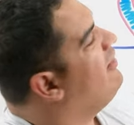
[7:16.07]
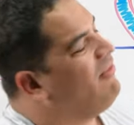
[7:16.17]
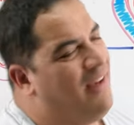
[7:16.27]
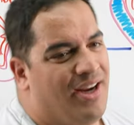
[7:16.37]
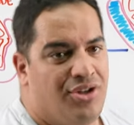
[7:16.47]

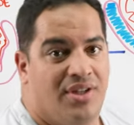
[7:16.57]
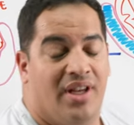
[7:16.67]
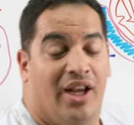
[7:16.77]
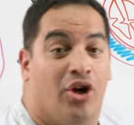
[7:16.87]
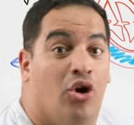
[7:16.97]
infectious?
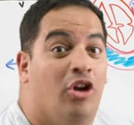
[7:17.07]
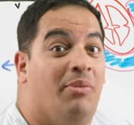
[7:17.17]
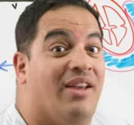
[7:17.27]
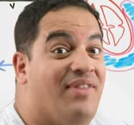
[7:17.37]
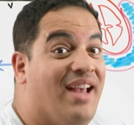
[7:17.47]
It could
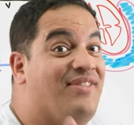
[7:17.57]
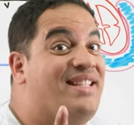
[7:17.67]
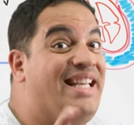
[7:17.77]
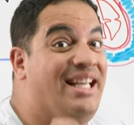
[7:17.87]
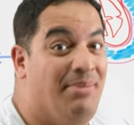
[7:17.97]
be if they have
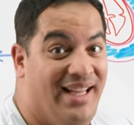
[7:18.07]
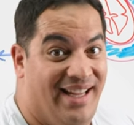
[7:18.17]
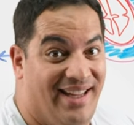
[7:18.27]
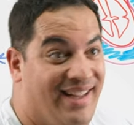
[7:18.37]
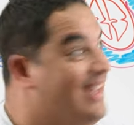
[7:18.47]
TB.